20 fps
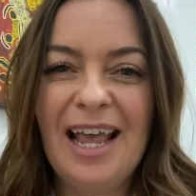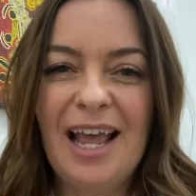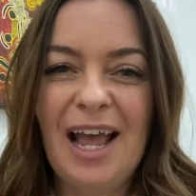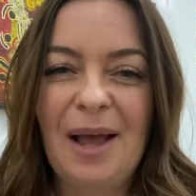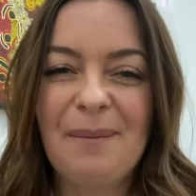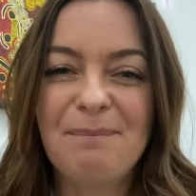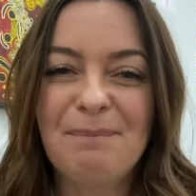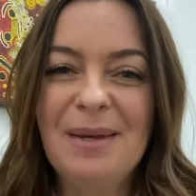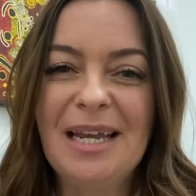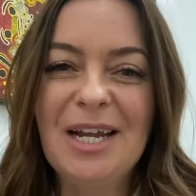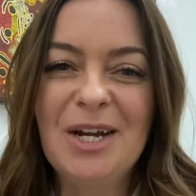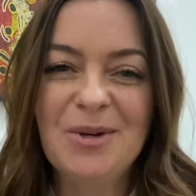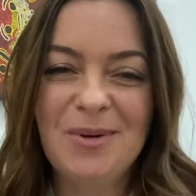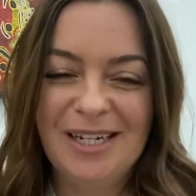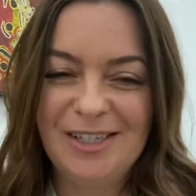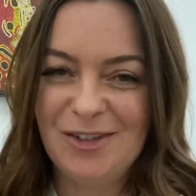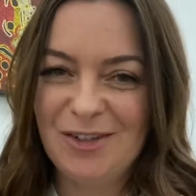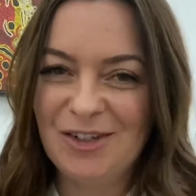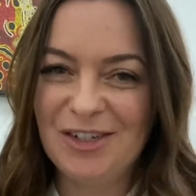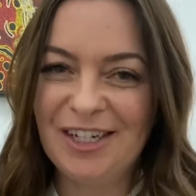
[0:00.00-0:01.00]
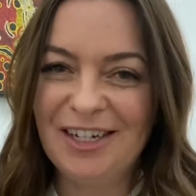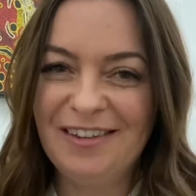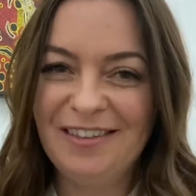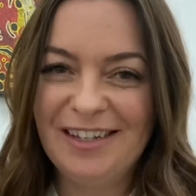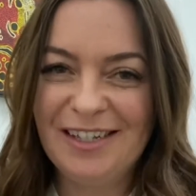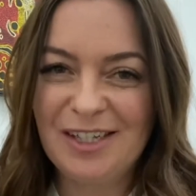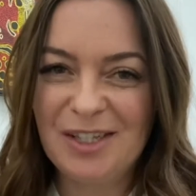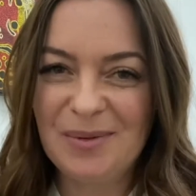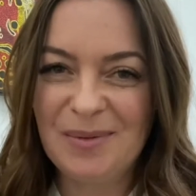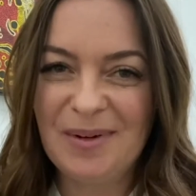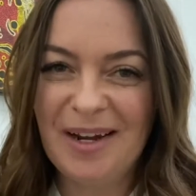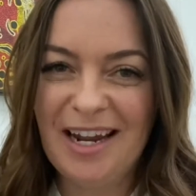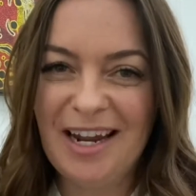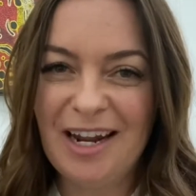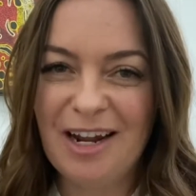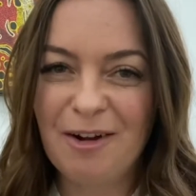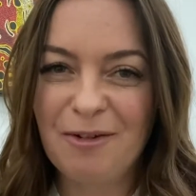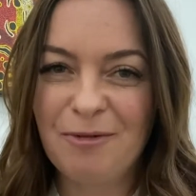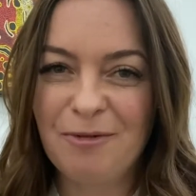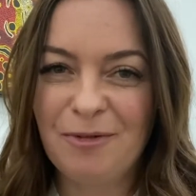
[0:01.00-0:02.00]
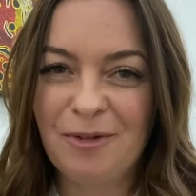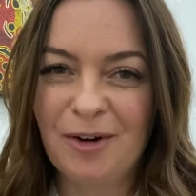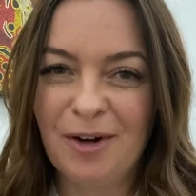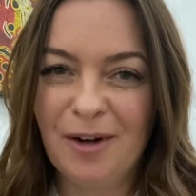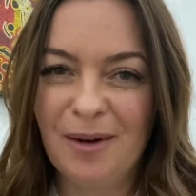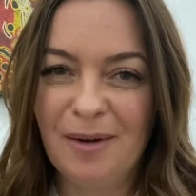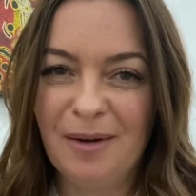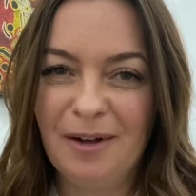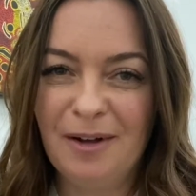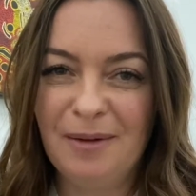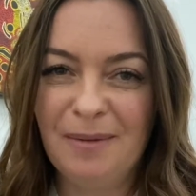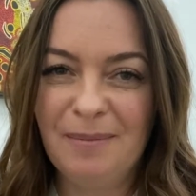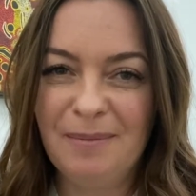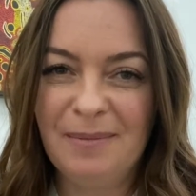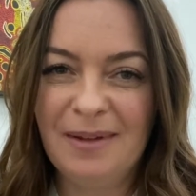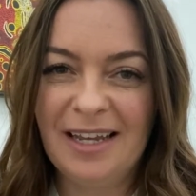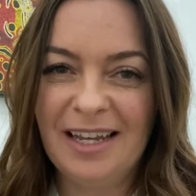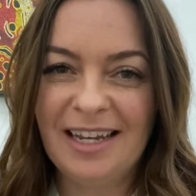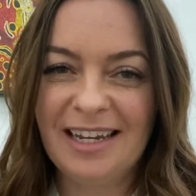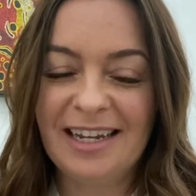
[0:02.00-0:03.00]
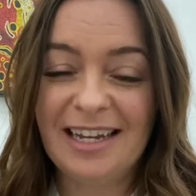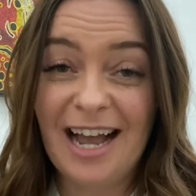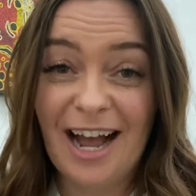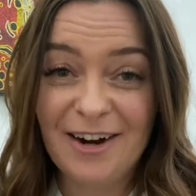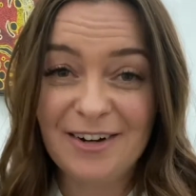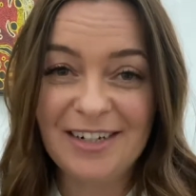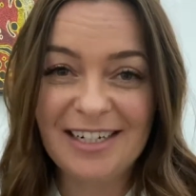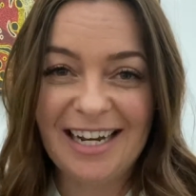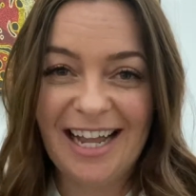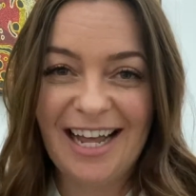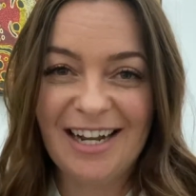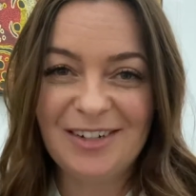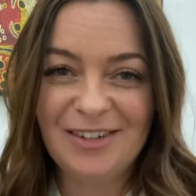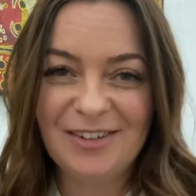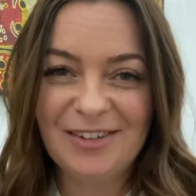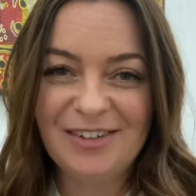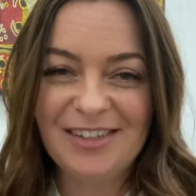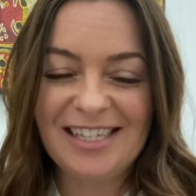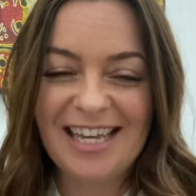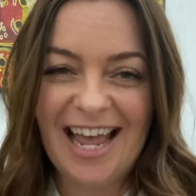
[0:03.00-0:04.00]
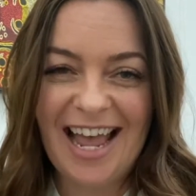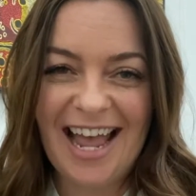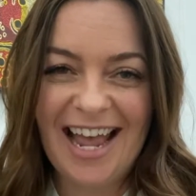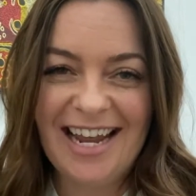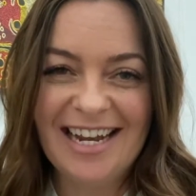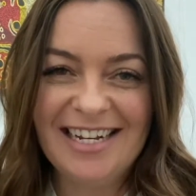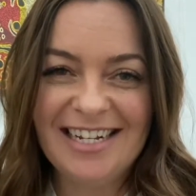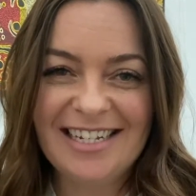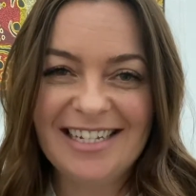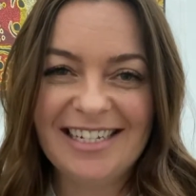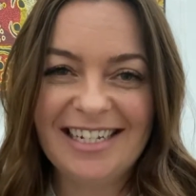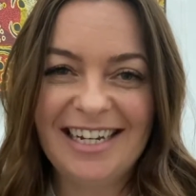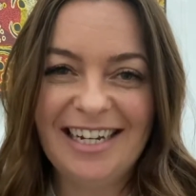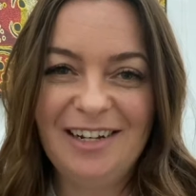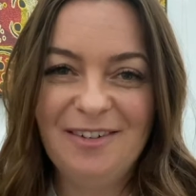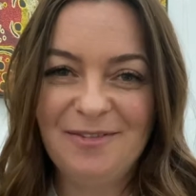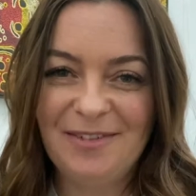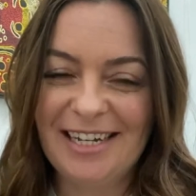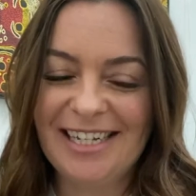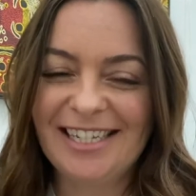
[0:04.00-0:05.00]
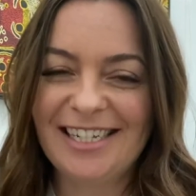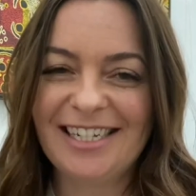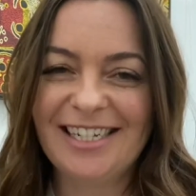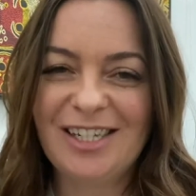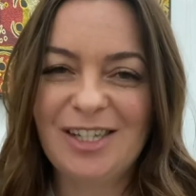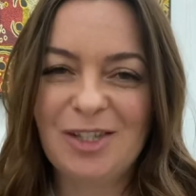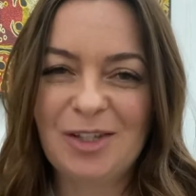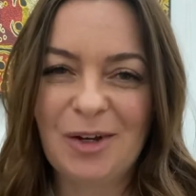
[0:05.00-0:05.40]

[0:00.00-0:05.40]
A big question this week from current landlords and investors.